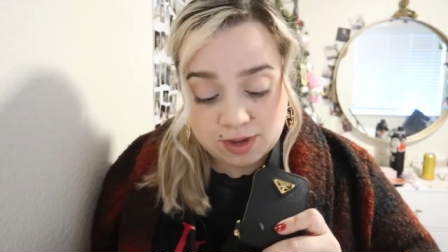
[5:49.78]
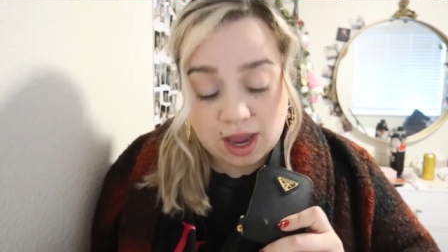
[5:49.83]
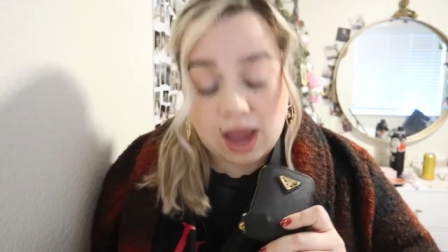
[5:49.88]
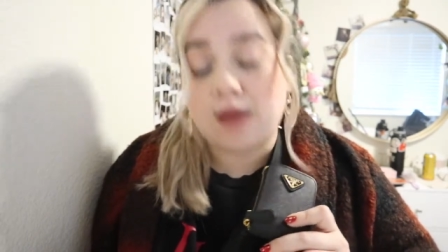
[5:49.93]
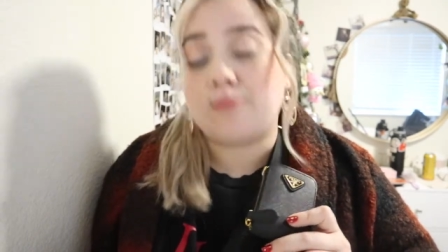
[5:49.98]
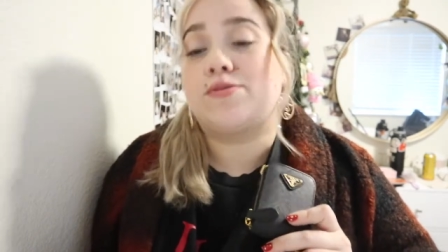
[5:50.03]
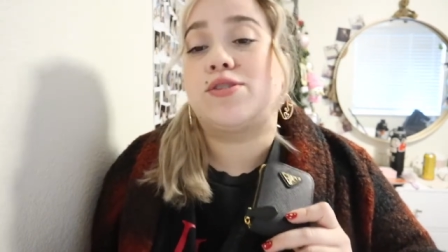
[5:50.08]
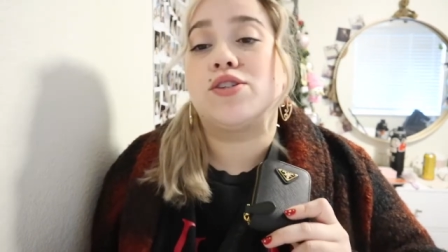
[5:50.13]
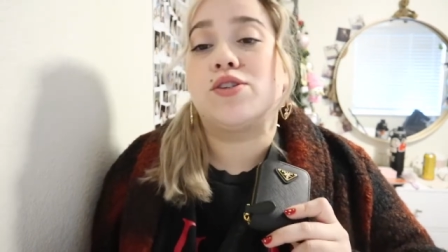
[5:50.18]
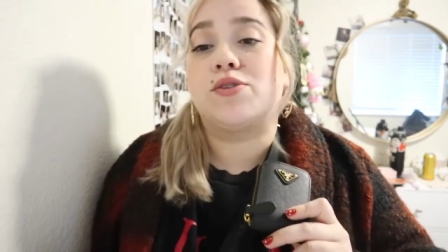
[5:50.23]

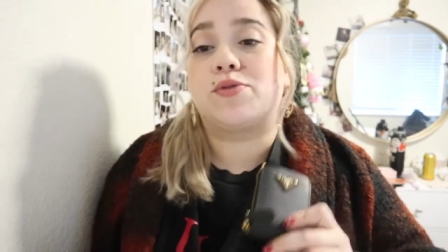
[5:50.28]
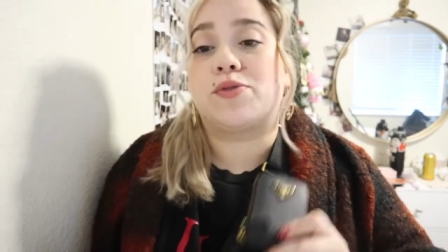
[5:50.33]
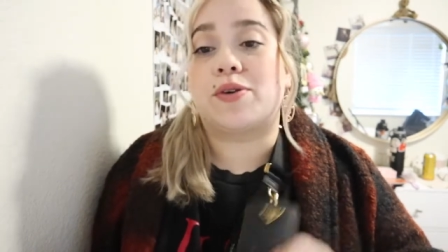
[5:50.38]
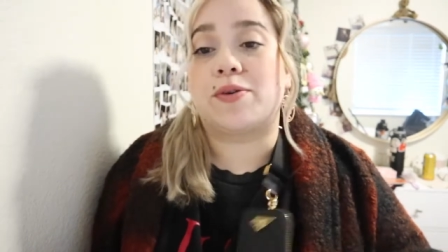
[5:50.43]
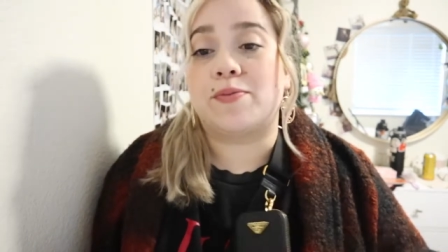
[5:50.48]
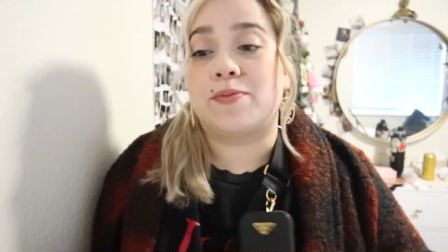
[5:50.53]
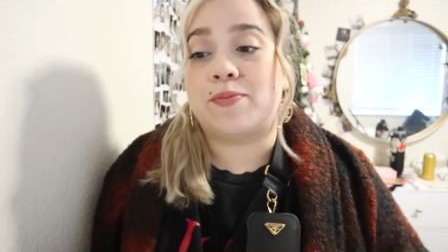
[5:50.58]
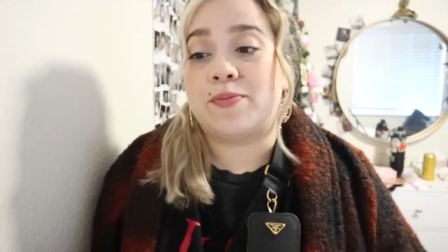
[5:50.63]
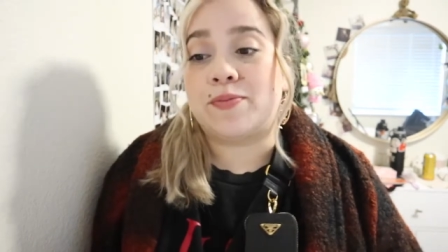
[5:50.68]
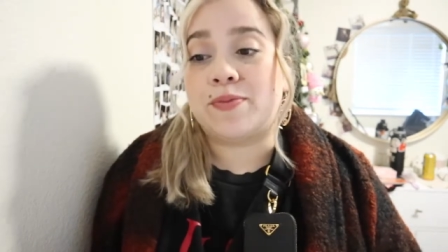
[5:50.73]
Absolutely.
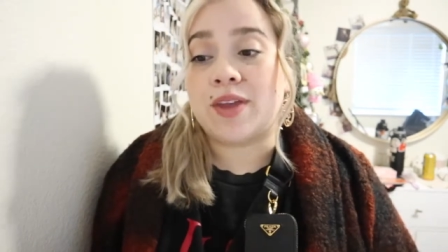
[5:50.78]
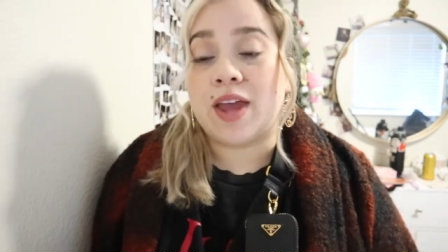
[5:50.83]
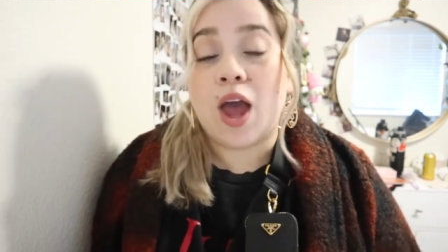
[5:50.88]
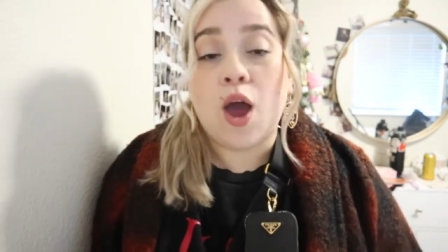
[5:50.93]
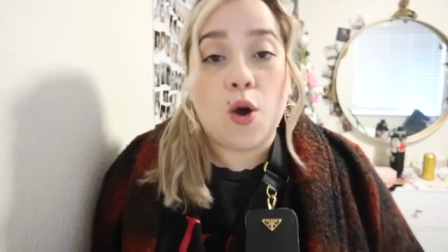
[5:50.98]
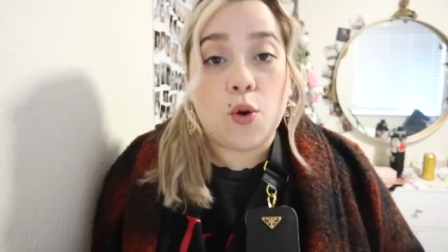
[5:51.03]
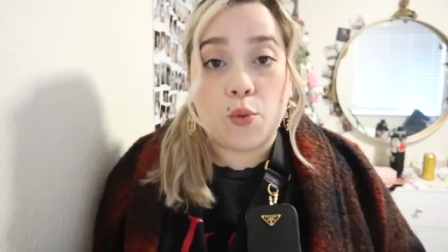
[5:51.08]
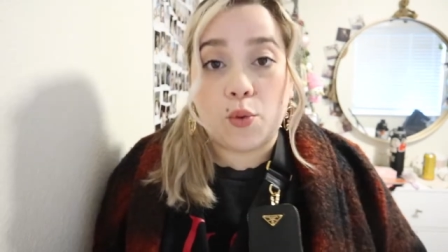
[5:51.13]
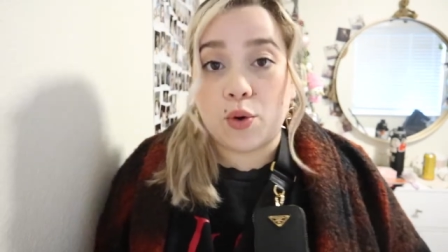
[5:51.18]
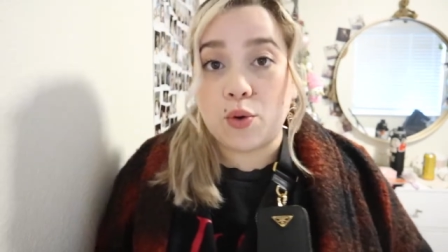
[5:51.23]

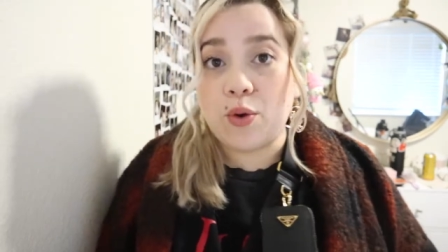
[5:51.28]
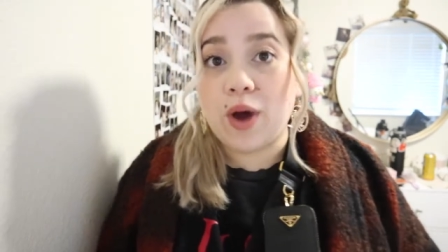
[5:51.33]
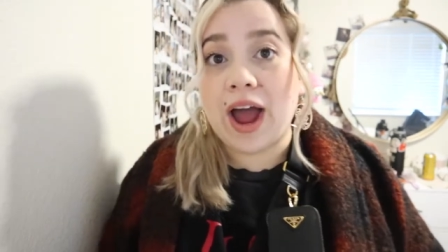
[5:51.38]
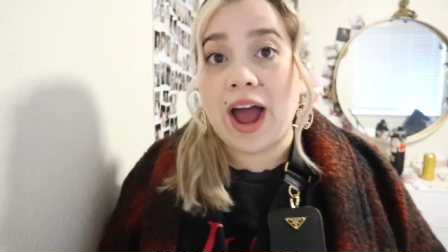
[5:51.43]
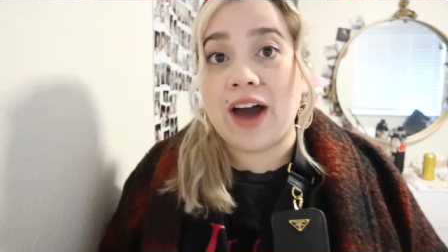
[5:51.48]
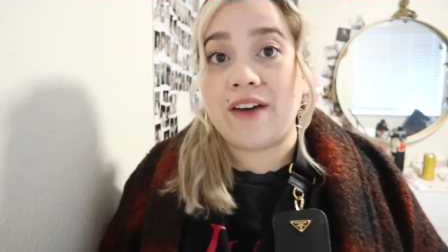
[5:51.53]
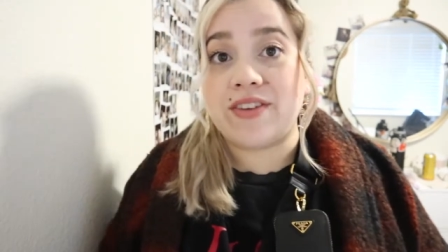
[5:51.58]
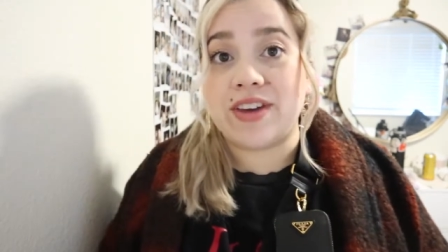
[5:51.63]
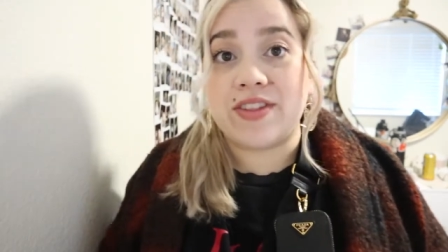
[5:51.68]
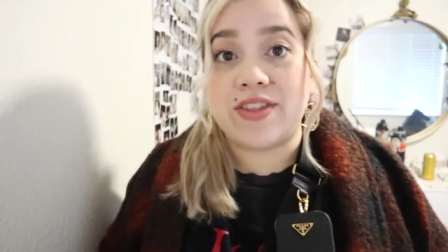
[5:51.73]
What do I
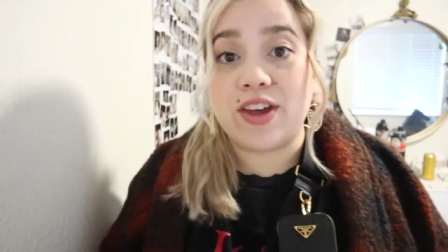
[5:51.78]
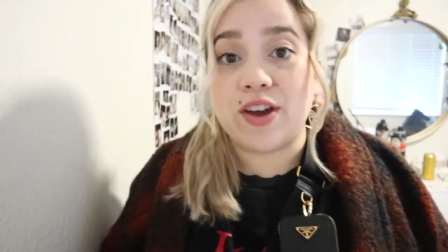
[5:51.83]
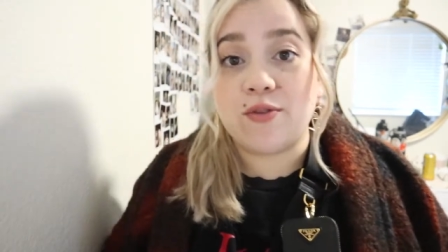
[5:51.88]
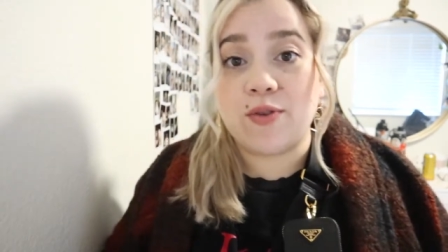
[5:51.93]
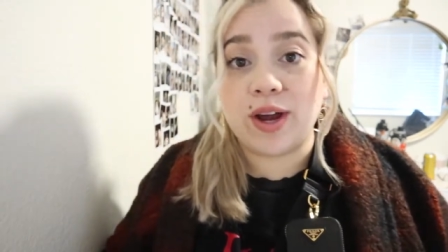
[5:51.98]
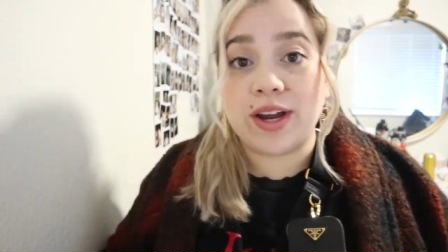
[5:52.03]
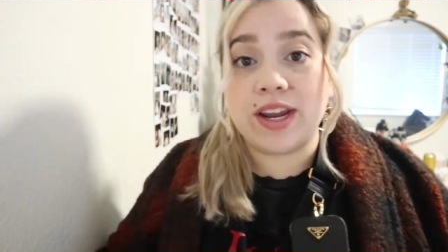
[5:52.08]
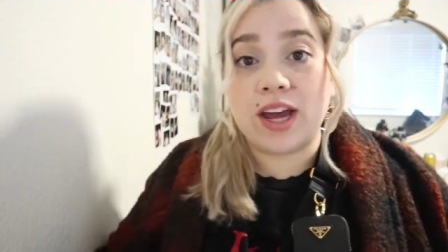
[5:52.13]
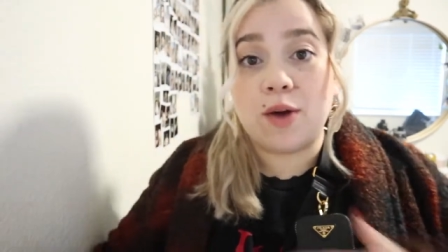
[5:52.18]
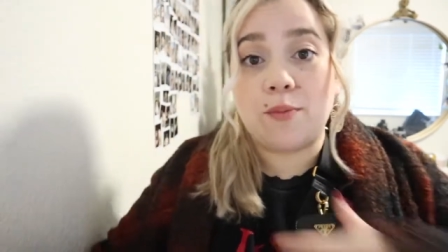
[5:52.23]
have in there
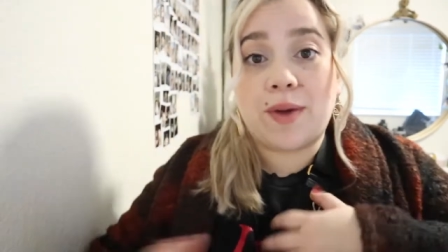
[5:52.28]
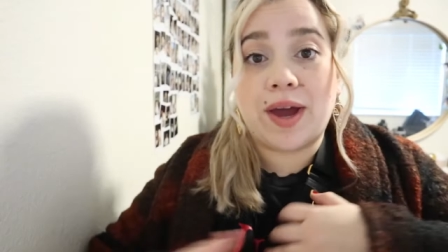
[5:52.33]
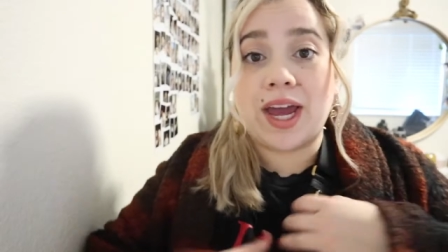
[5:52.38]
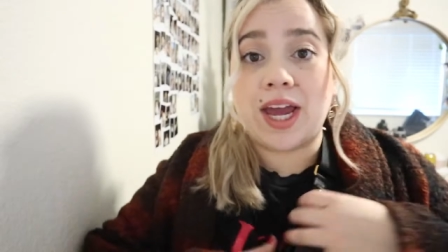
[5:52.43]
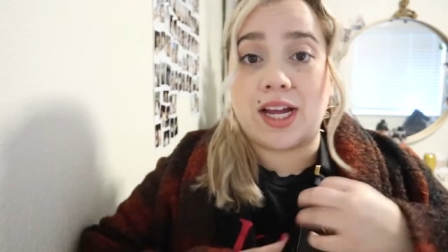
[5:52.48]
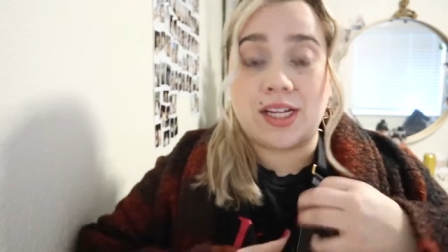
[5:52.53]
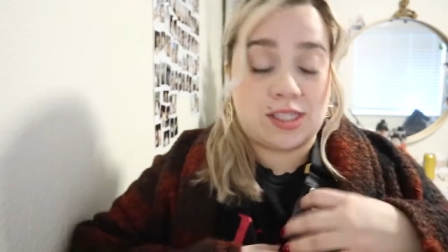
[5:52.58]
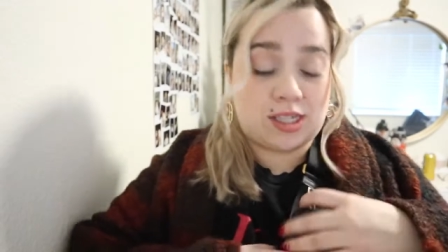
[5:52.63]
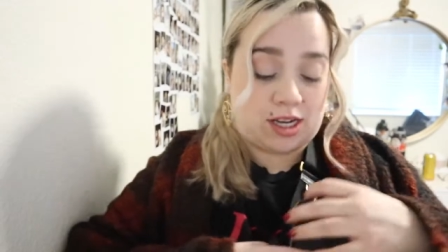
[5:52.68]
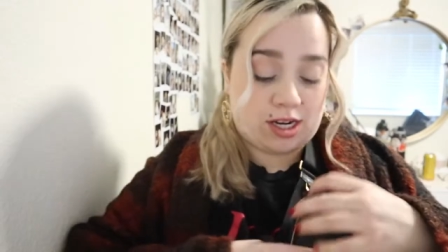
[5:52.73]
right now? My
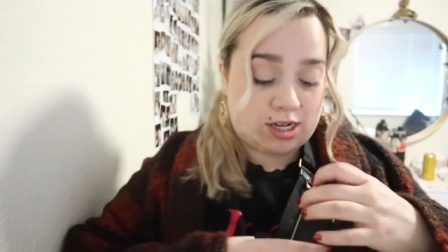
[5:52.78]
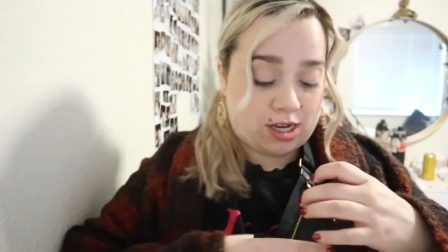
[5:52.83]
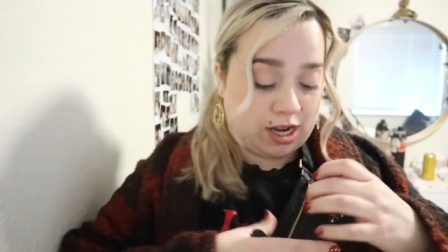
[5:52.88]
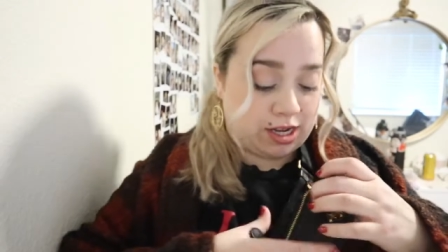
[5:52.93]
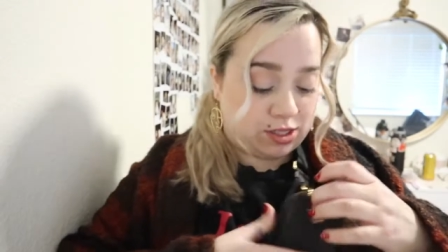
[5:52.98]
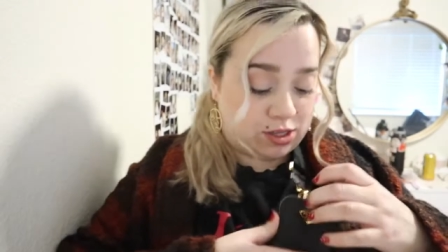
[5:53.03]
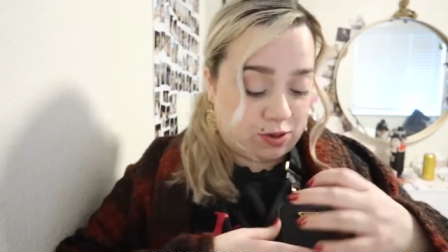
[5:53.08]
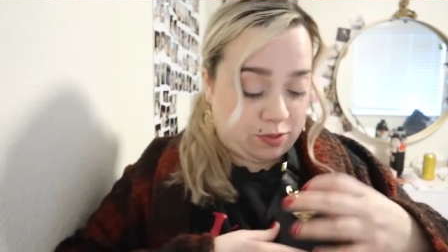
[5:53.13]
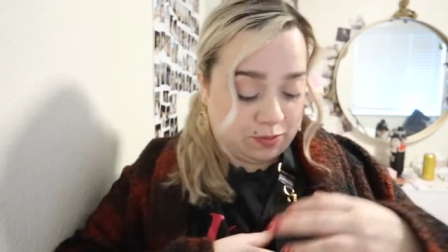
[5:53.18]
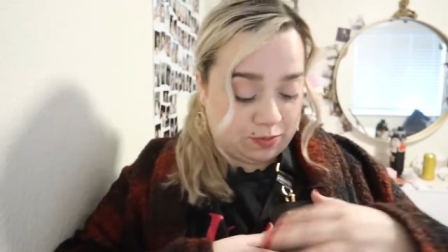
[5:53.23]
hand
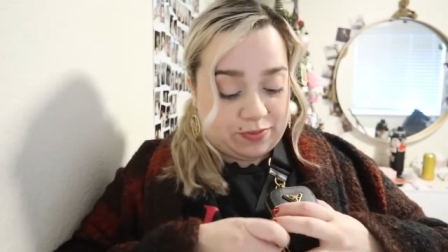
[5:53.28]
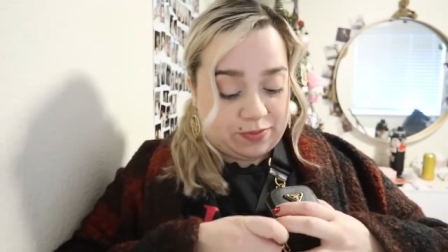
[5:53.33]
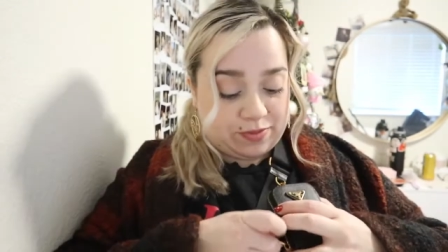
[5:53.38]
sanitizer.